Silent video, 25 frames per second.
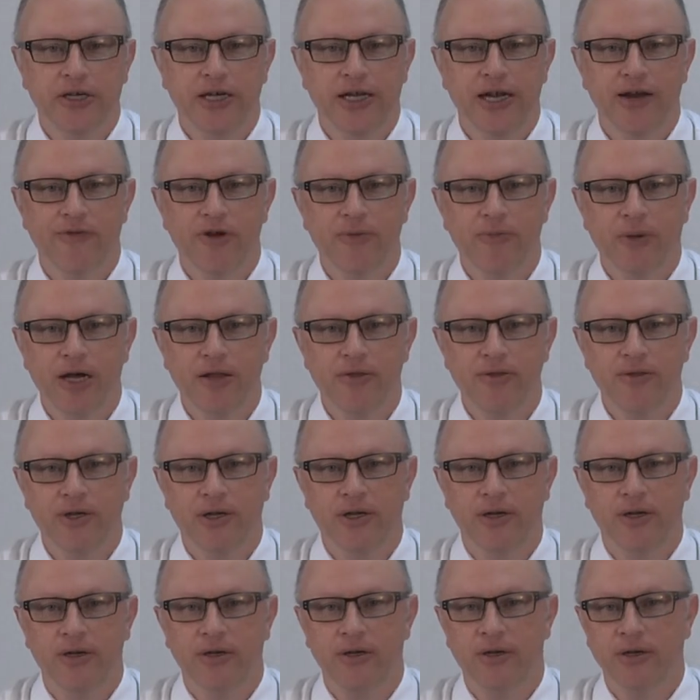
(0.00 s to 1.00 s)
you get every month
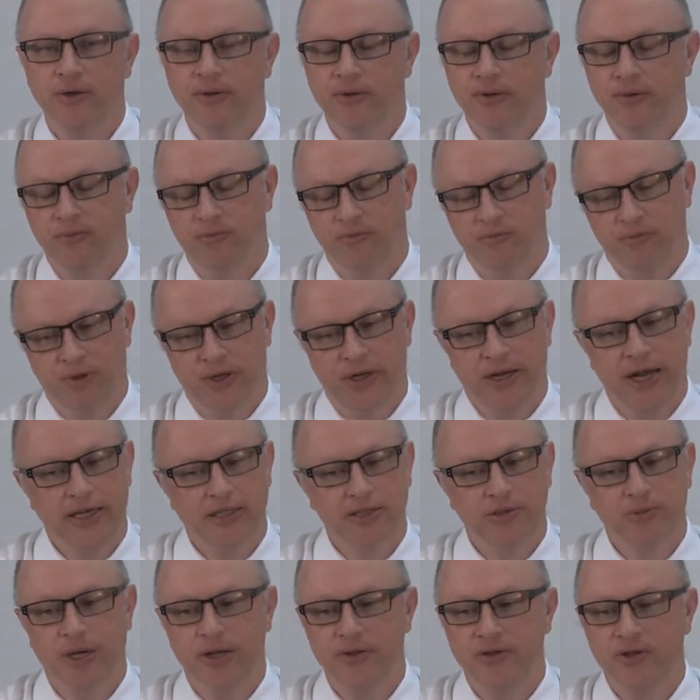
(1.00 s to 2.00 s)
and the
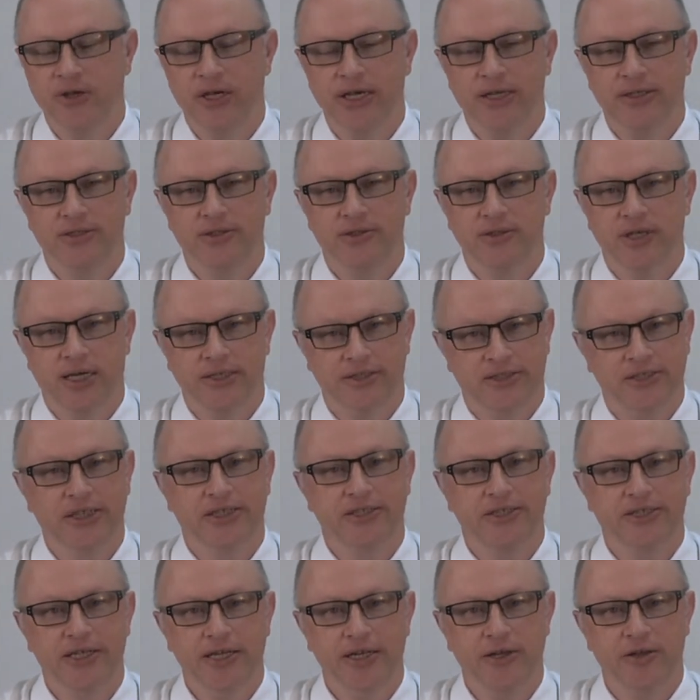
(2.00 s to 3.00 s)
next month you get a
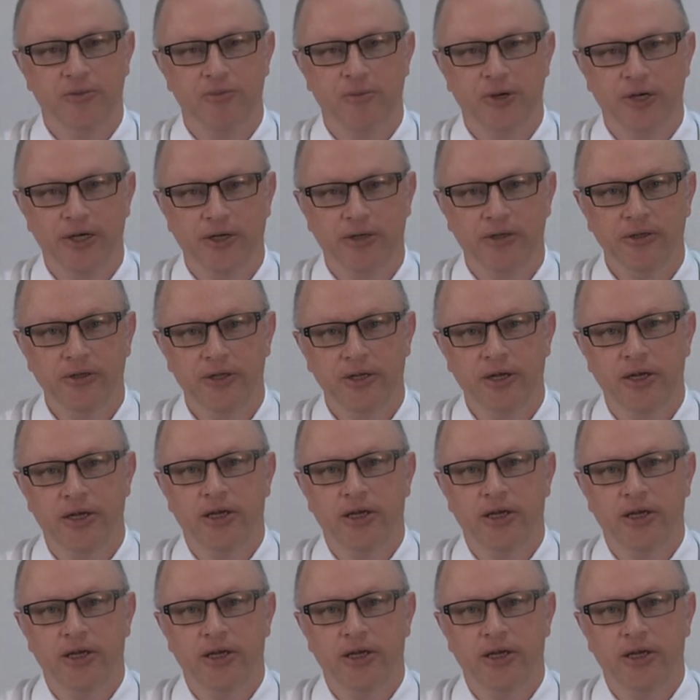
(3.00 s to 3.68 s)
16th bill,